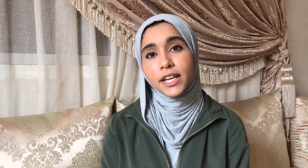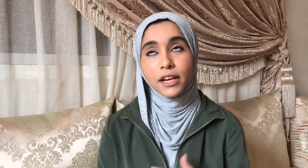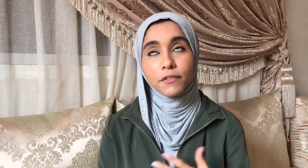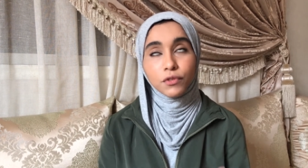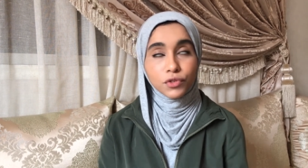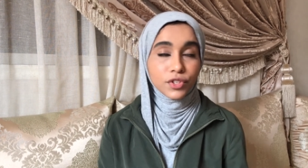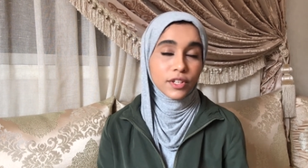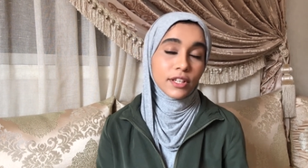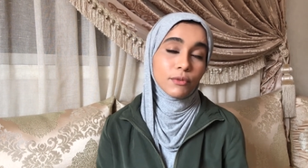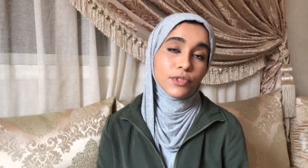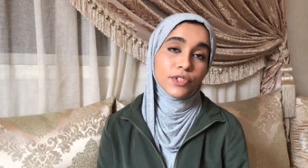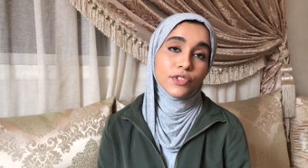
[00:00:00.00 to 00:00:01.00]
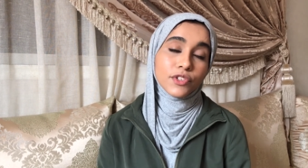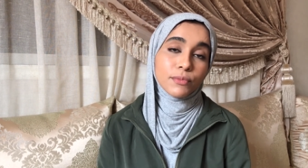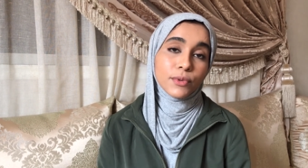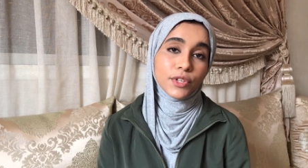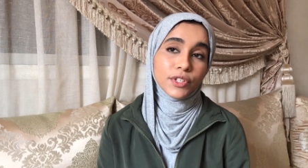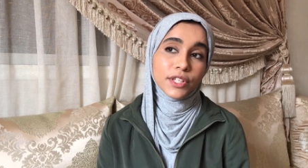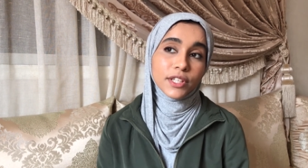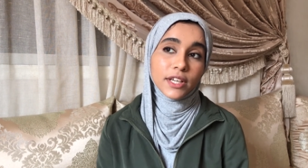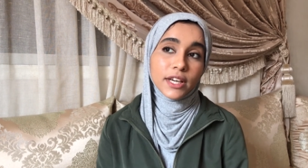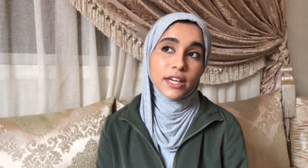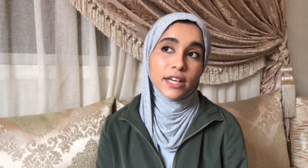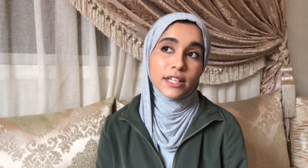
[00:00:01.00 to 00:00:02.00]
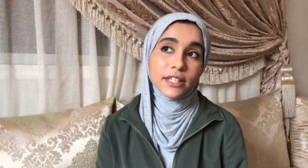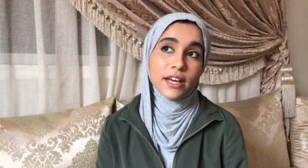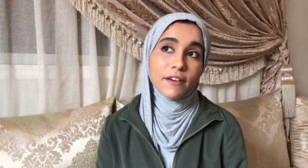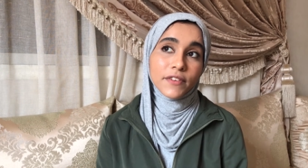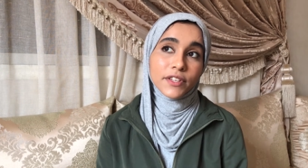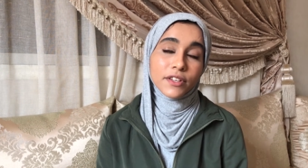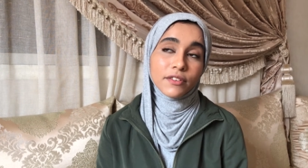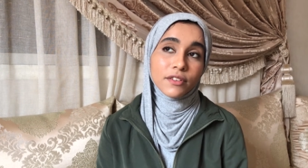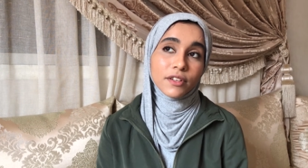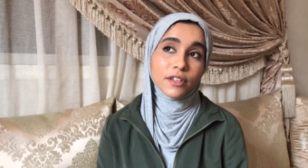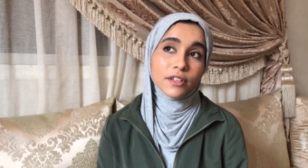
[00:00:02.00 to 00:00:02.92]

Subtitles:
I fortunately wasn't disappointed, and that visit